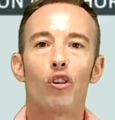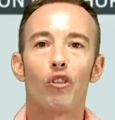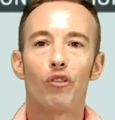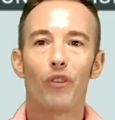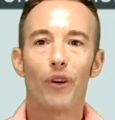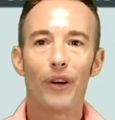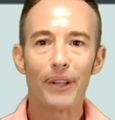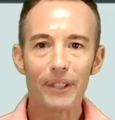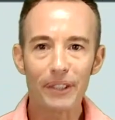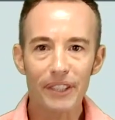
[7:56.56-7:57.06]

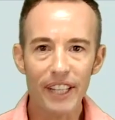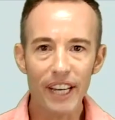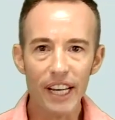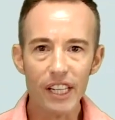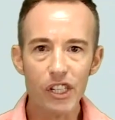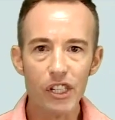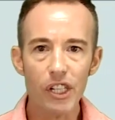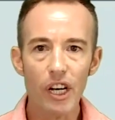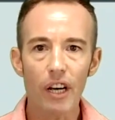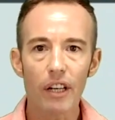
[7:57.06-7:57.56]
The
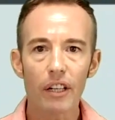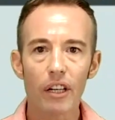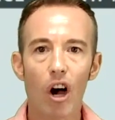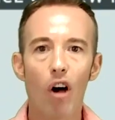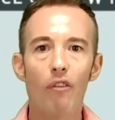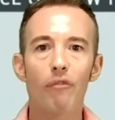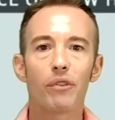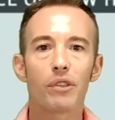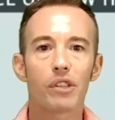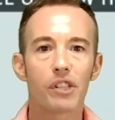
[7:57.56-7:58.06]
education
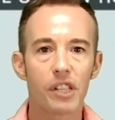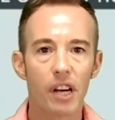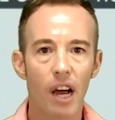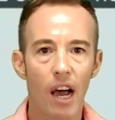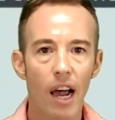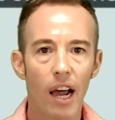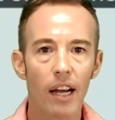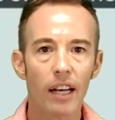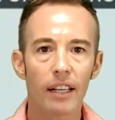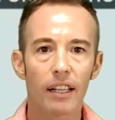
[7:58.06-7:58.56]
of a
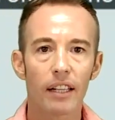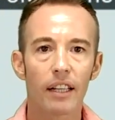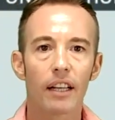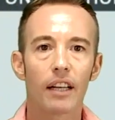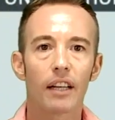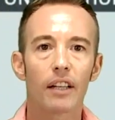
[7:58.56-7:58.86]
child